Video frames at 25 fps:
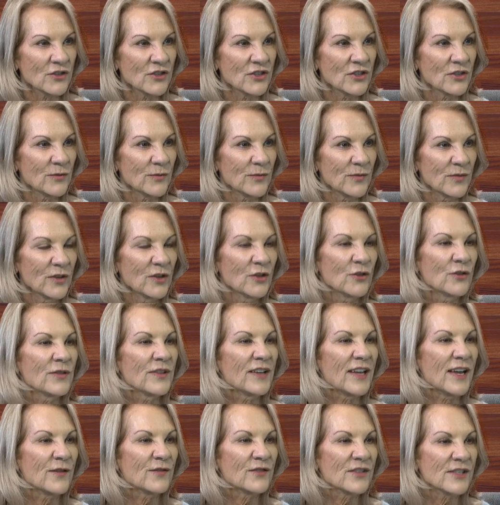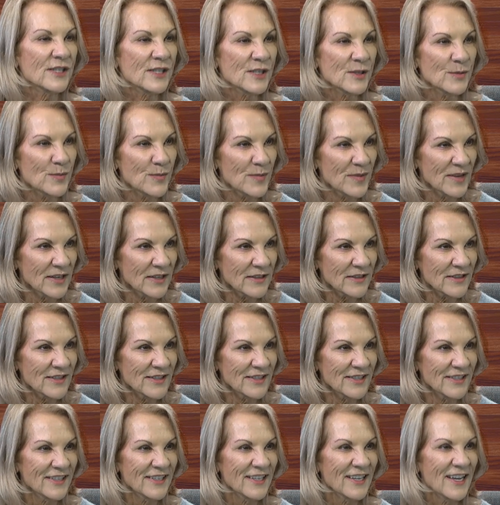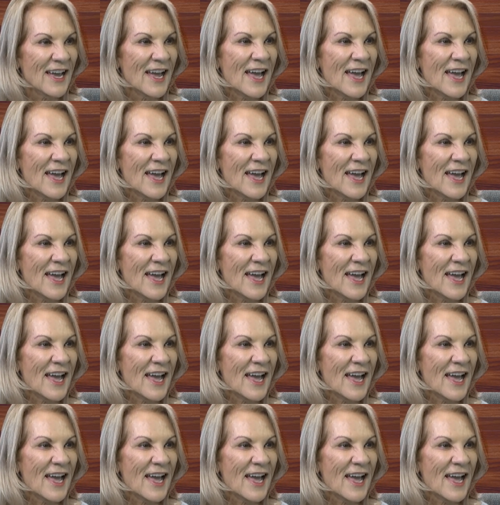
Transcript: to, you know, they have to submit. Oh.